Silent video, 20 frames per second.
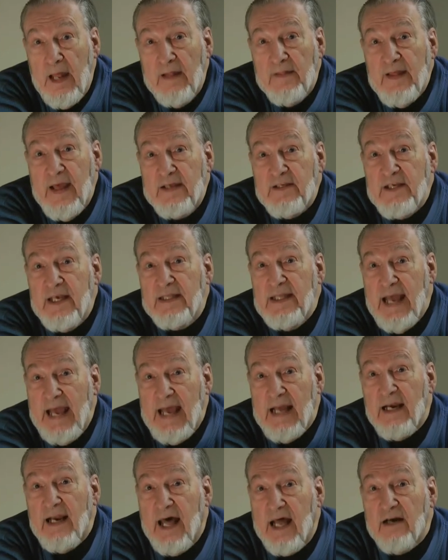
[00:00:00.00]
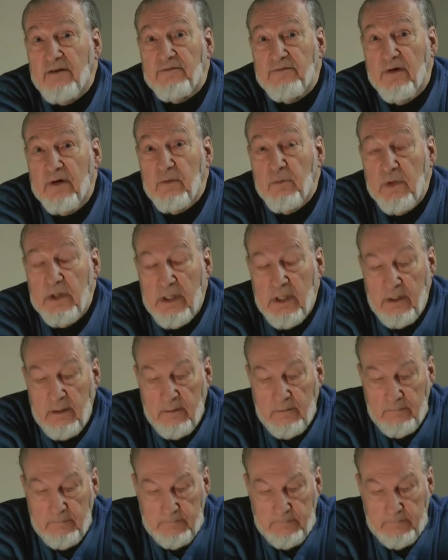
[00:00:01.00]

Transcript: And they said they had a lot of fun with it.